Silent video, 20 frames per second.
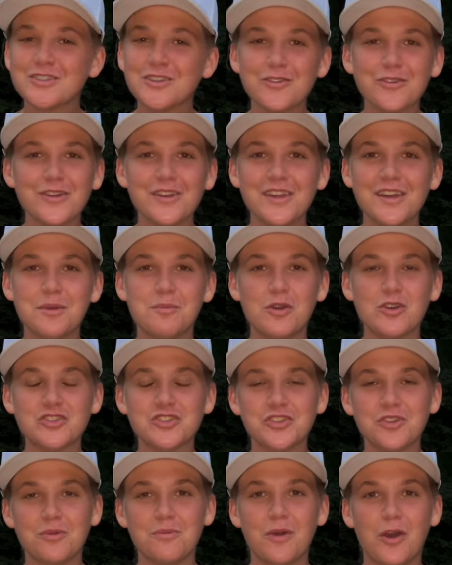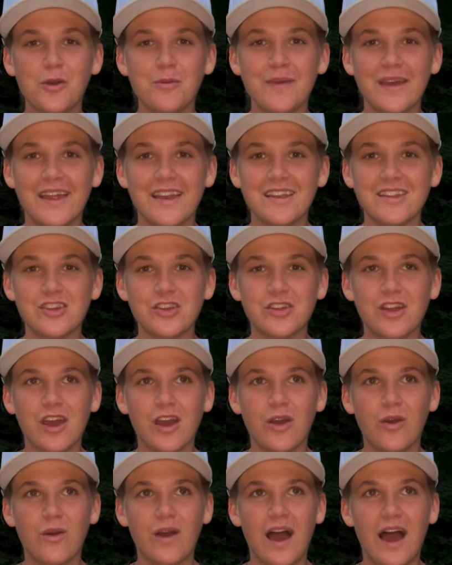a really emotional moment, you
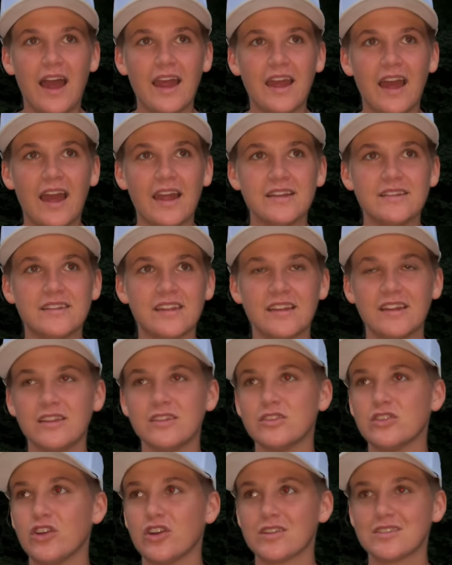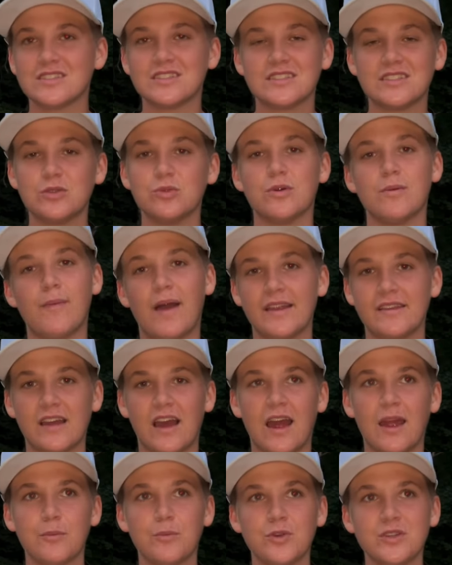know? I, I didn't look to see what my
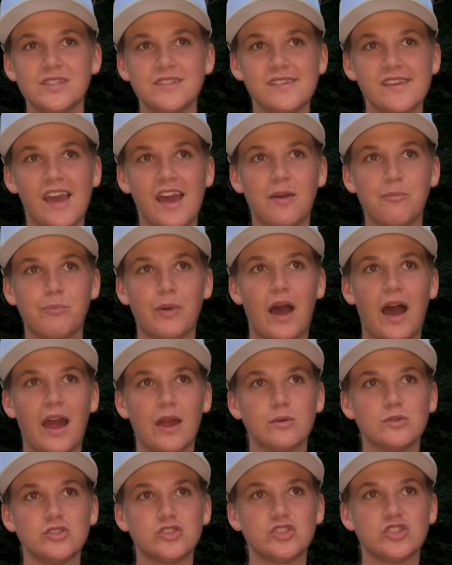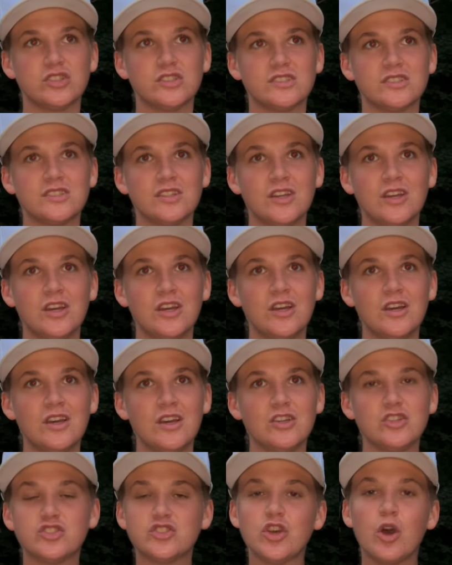time was yet, but I was just
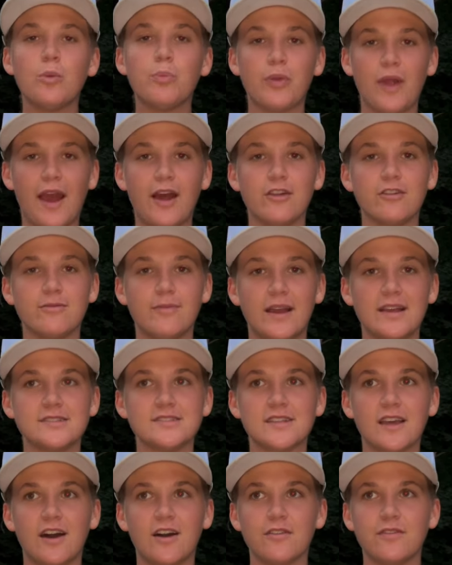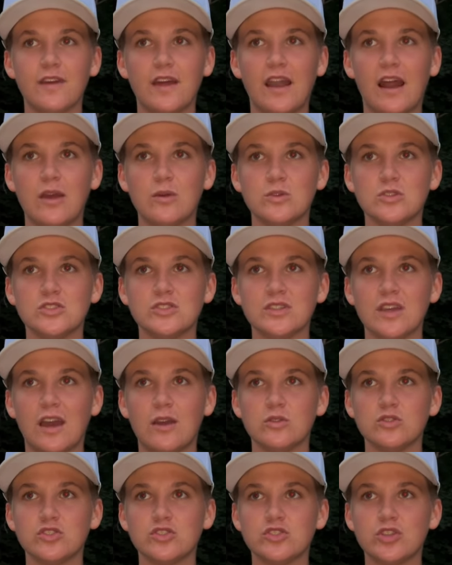so proud of myself and I was I
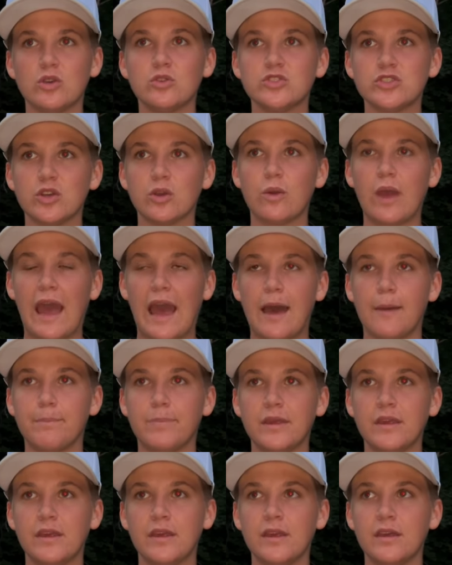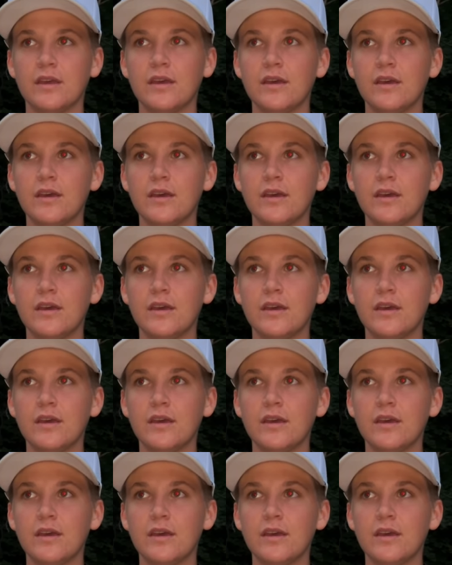was so so happy.